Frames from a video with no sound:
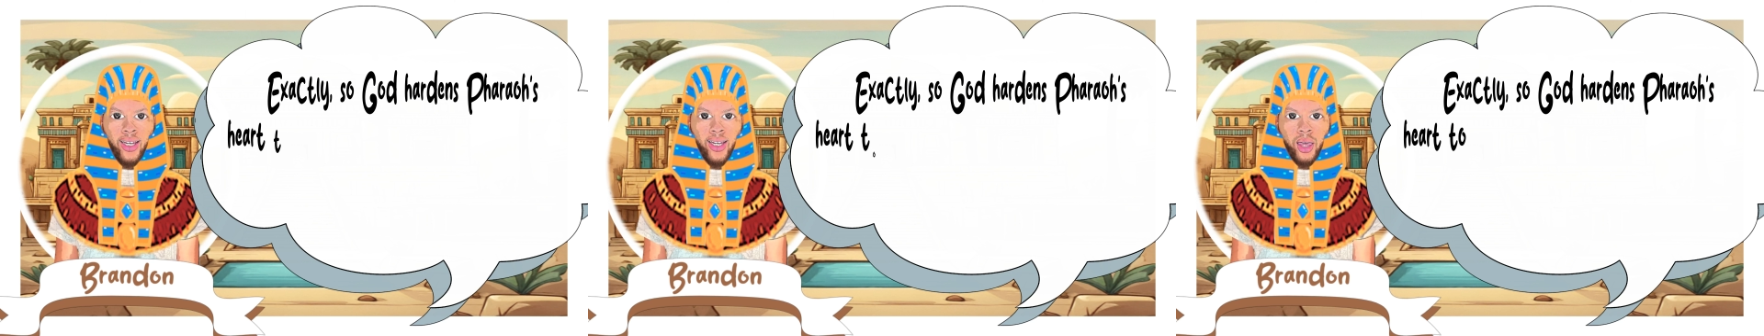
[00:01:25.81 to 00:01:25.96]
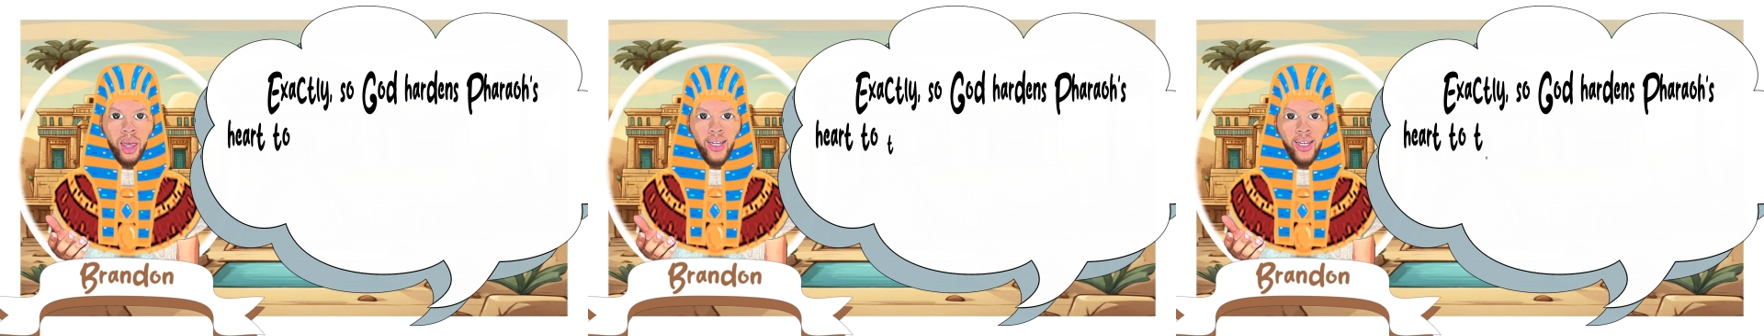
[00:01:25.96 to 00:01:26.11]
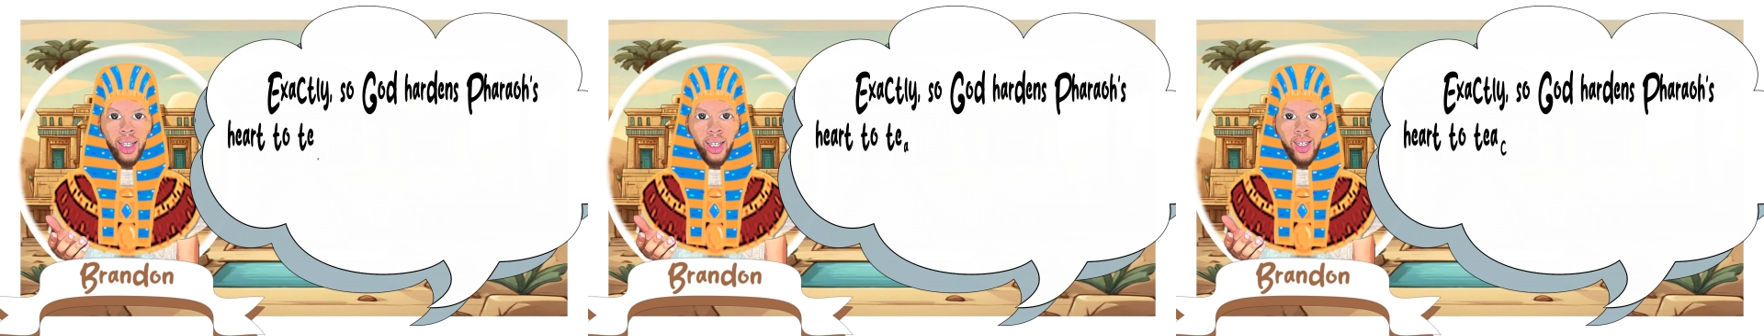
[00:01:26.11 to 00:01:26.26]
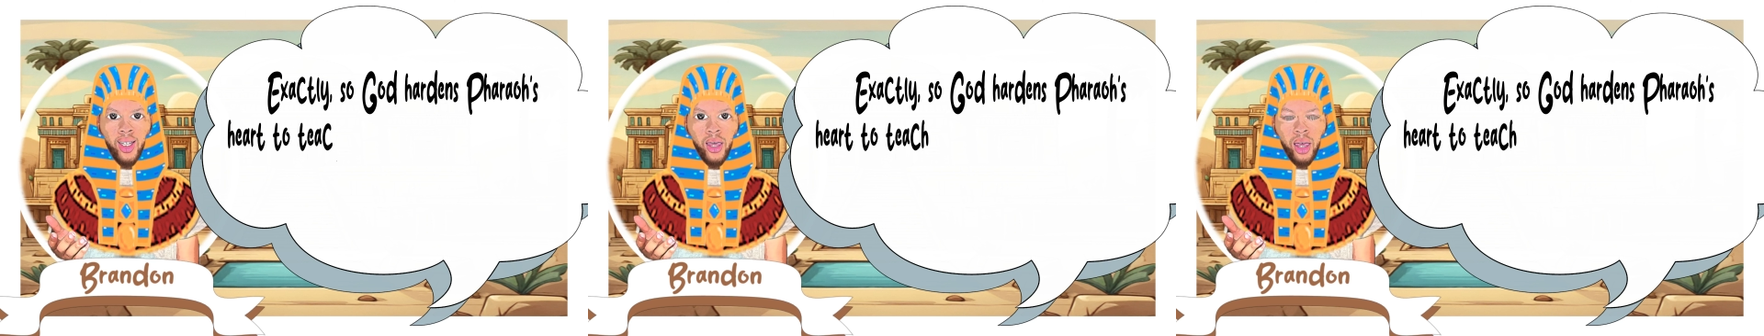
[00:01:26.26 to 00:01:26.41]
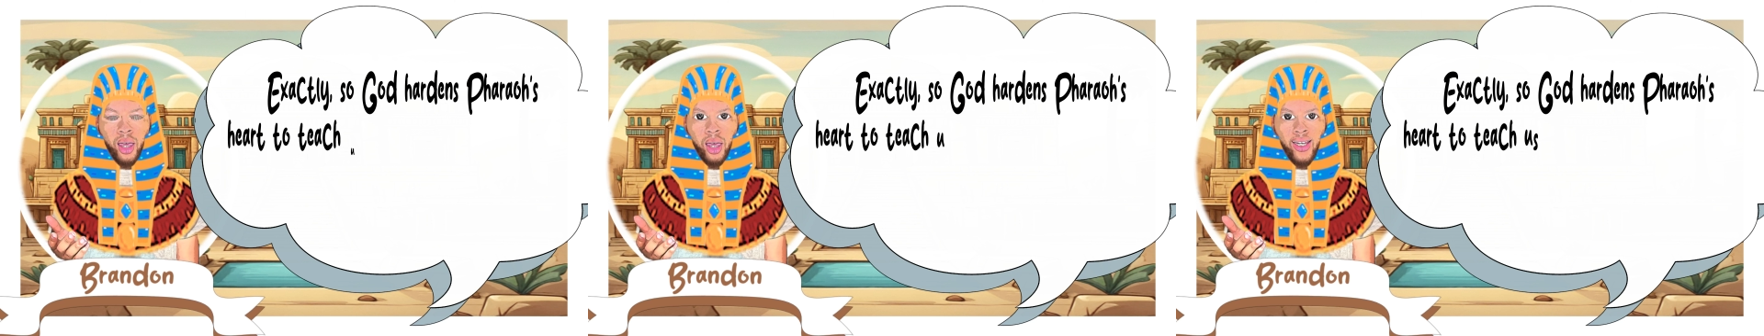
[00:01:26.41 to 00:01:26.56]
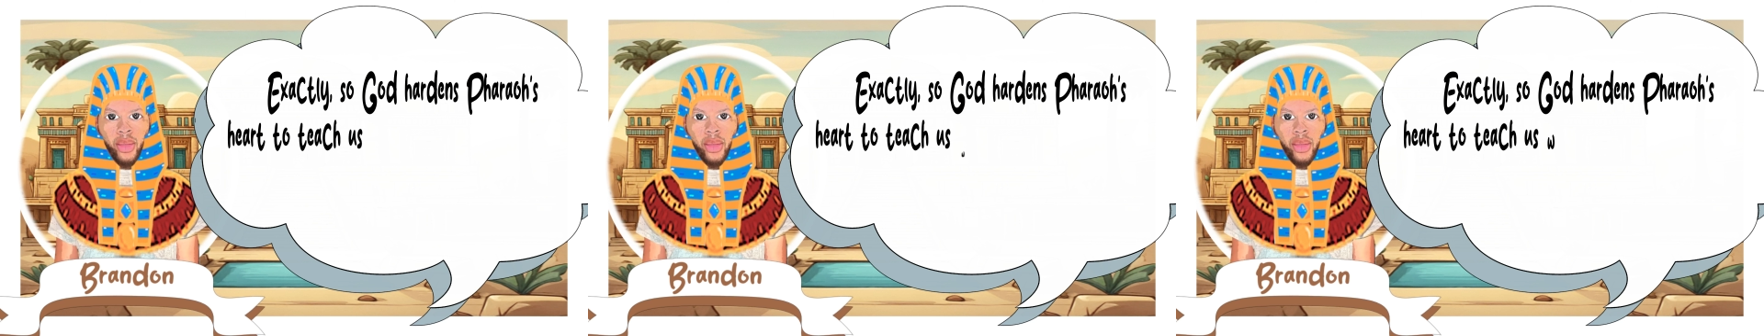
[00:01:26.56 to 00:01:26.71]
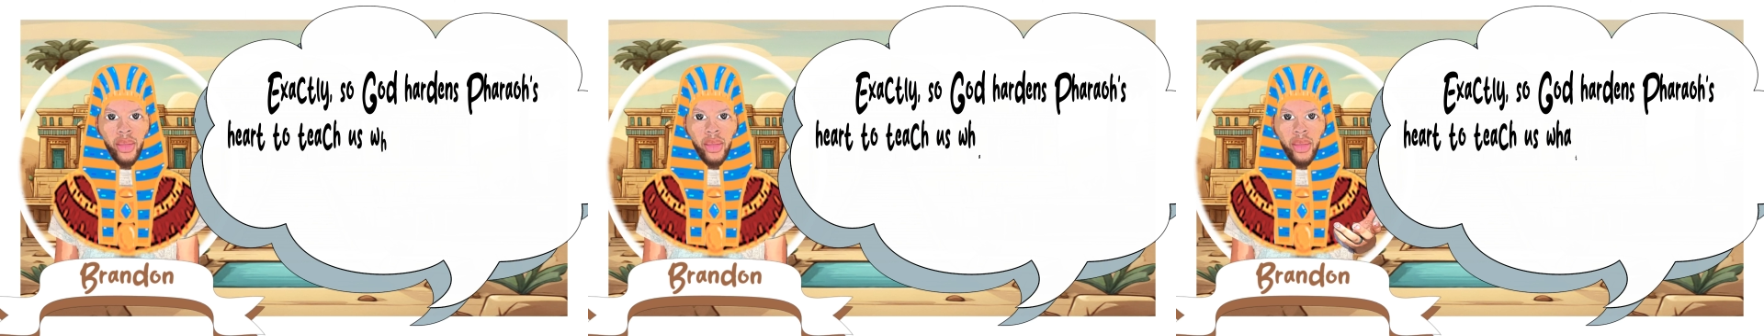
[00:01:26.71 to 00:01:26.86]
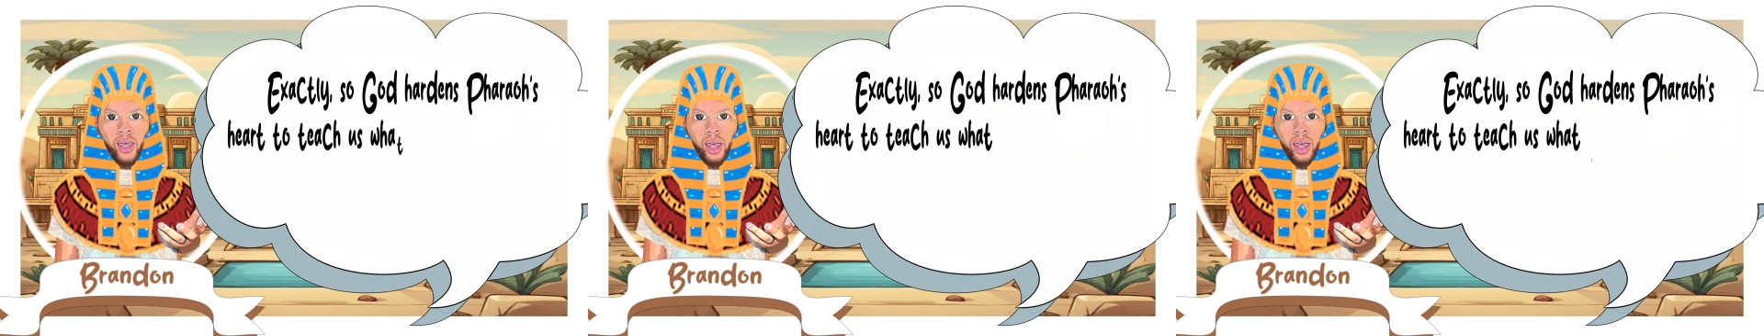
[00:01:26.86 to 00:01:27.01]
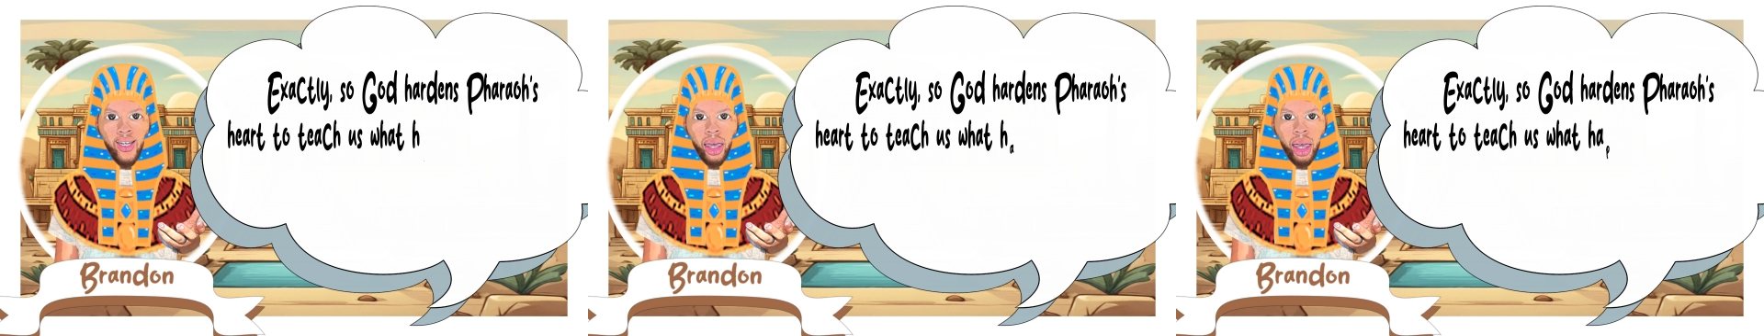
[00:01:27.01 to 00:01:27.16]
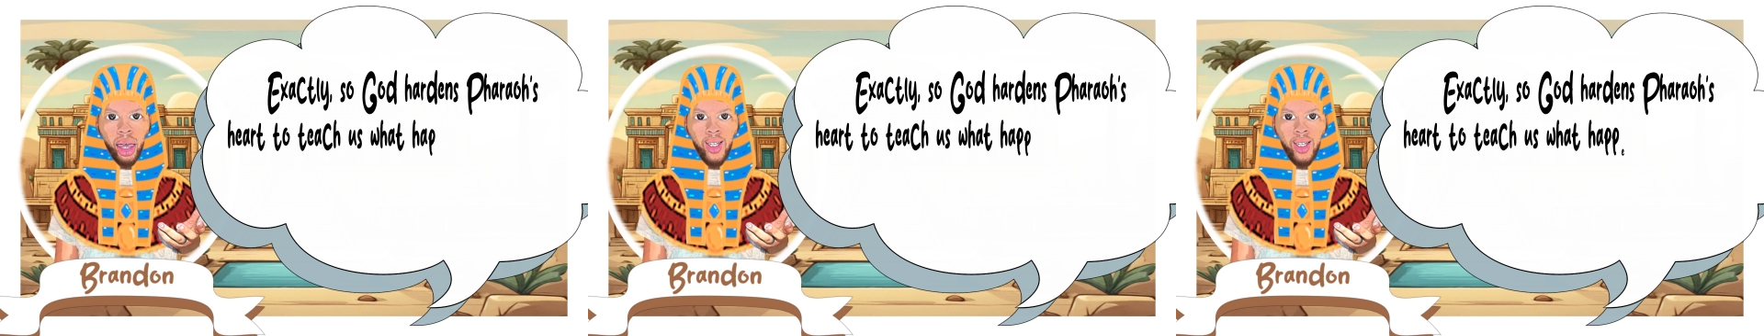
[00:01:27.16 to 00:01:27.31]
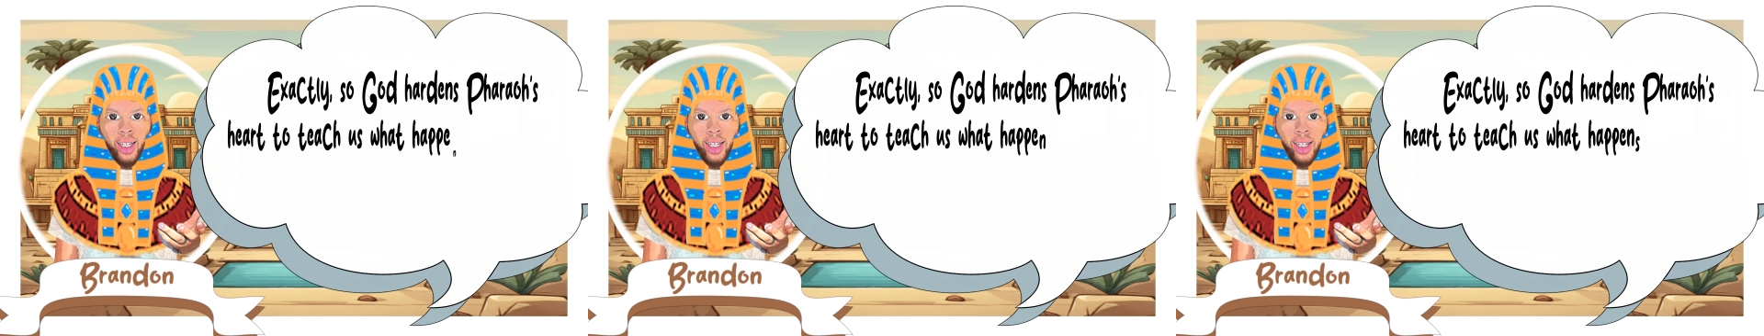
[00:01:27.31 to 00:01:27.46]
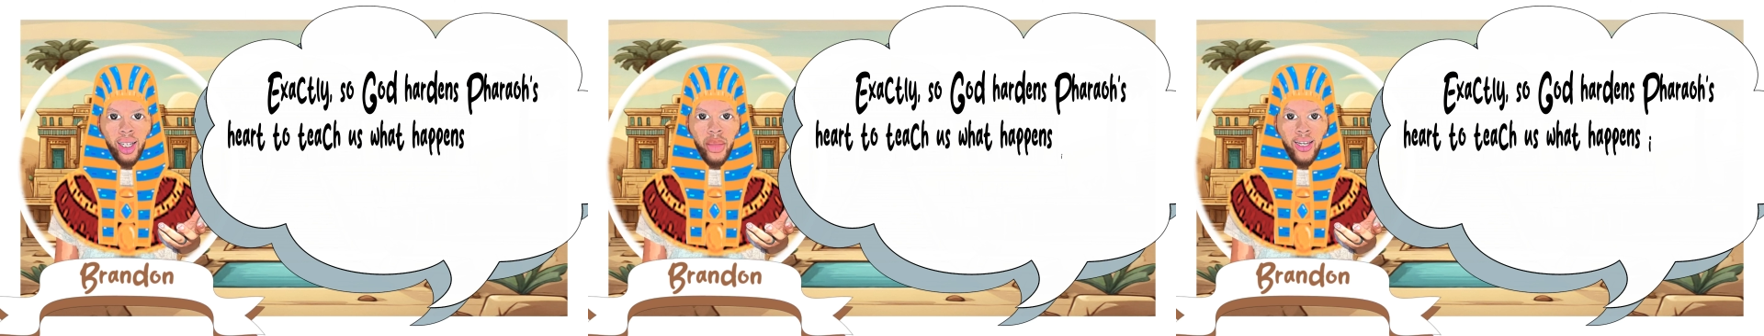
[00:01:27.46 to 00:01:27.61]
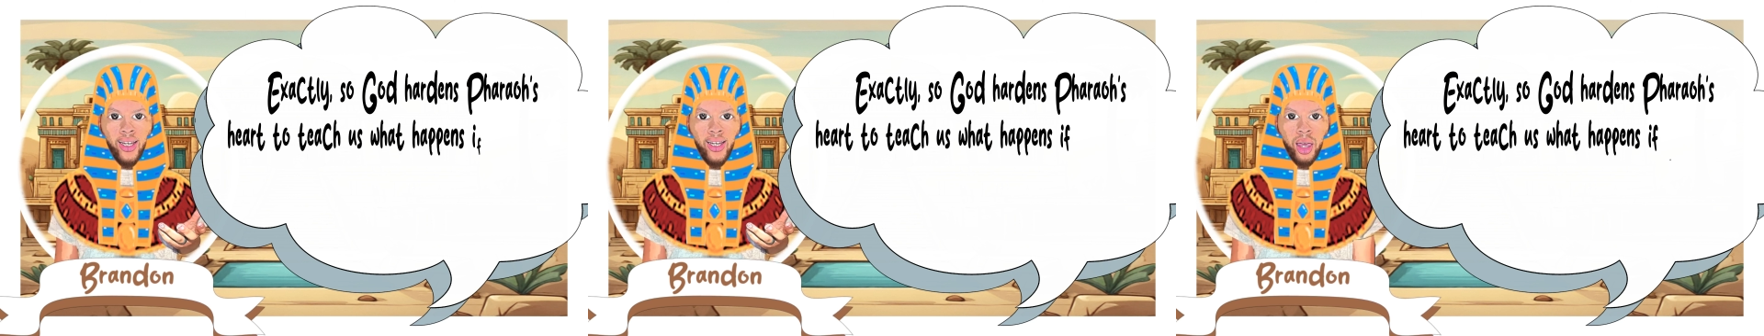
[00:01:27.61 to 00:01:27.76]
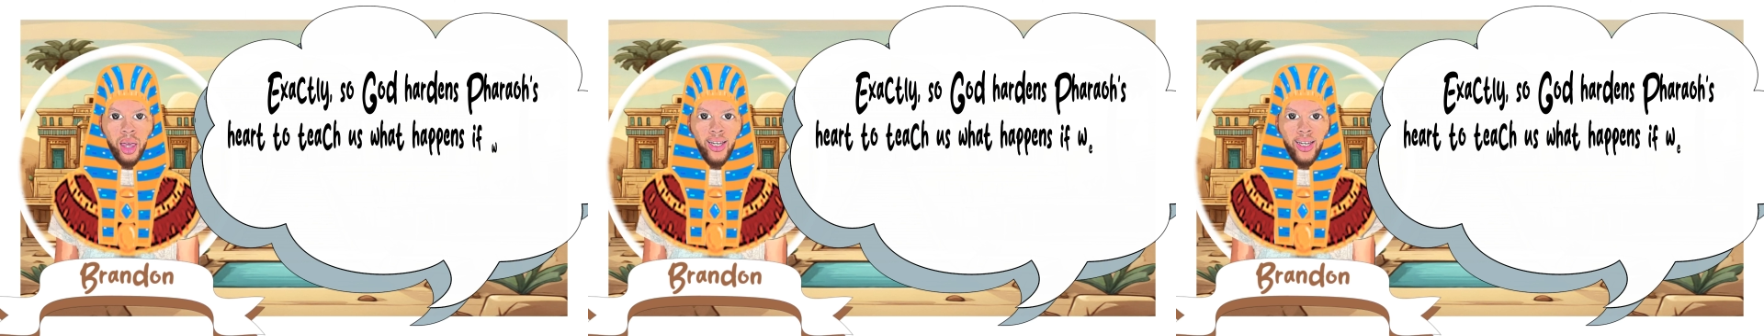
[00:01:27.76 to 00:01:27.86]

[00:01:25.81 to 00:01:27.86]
to teach us what happens